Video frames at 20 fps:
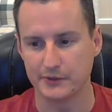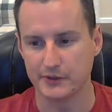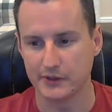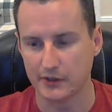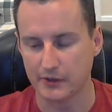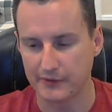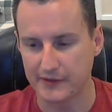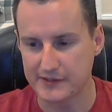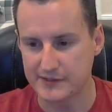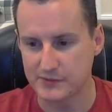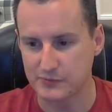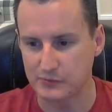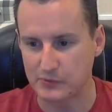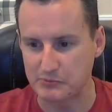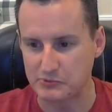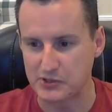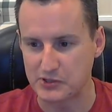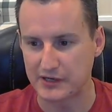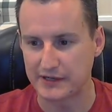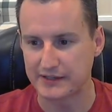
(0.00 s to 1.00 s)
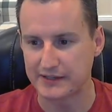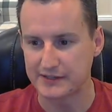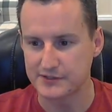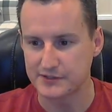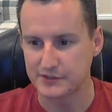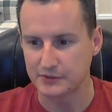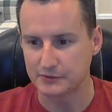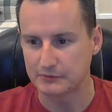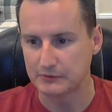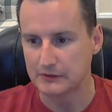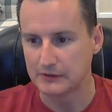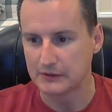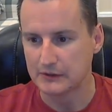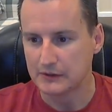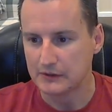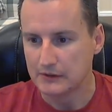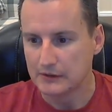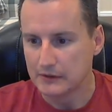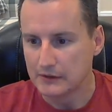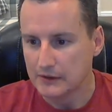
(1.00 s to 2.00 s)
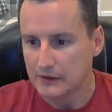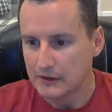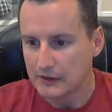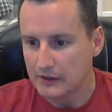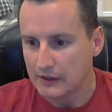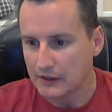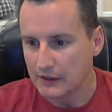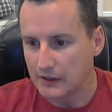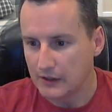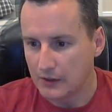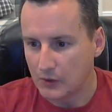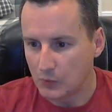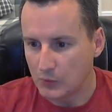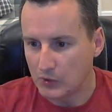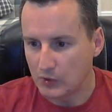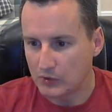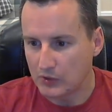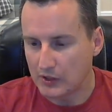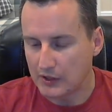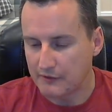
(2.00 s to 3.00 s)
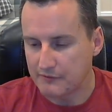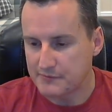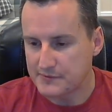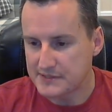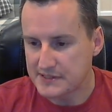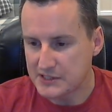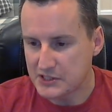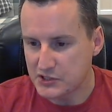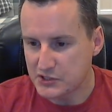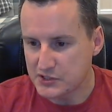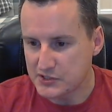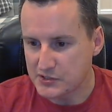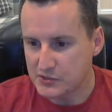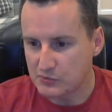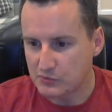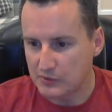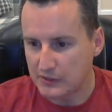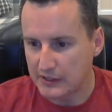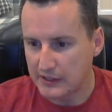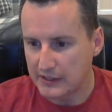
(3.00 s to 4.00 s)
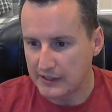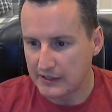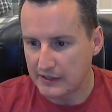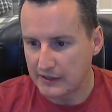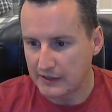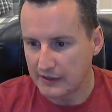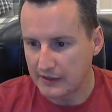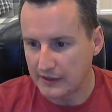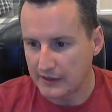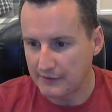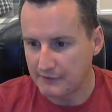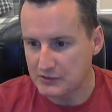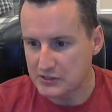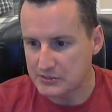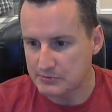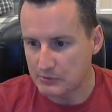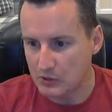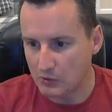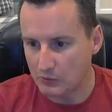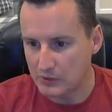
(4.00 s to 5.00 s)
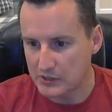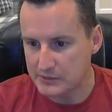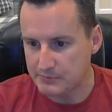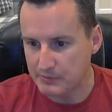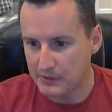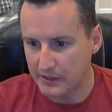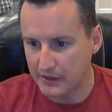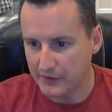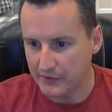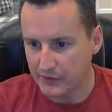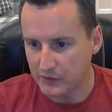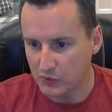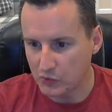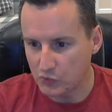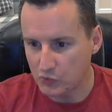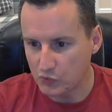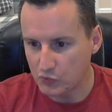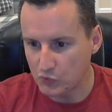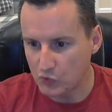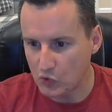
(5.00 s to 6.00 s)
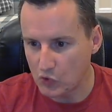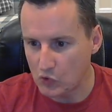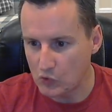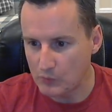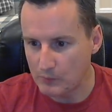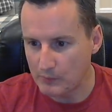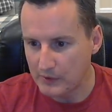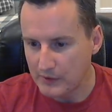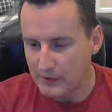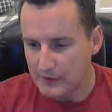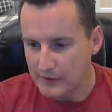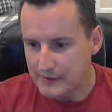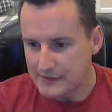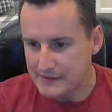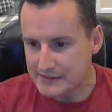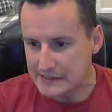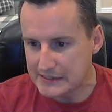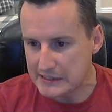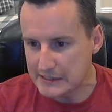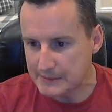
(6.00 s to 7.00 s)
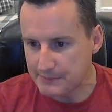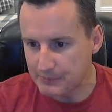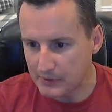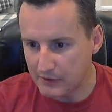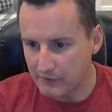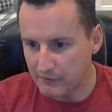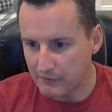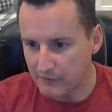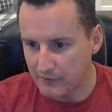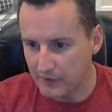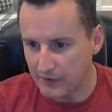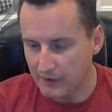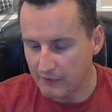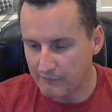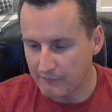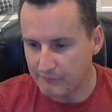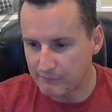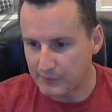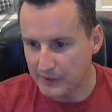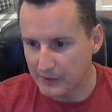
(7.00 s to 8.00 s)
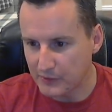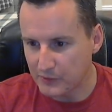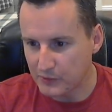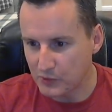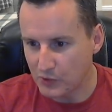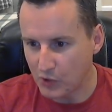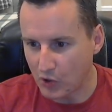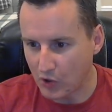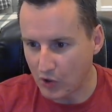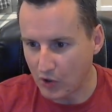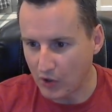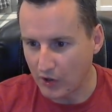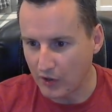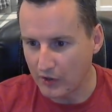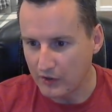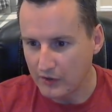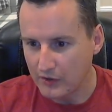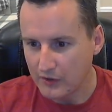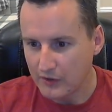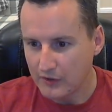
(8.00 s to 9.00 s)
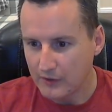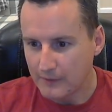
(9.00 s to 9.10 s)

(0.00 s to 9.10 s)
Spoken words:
You know, that's what I'm trying to get to. Wheel guard from CG is great. I have a small rust spot on the chrome tip, brand new car.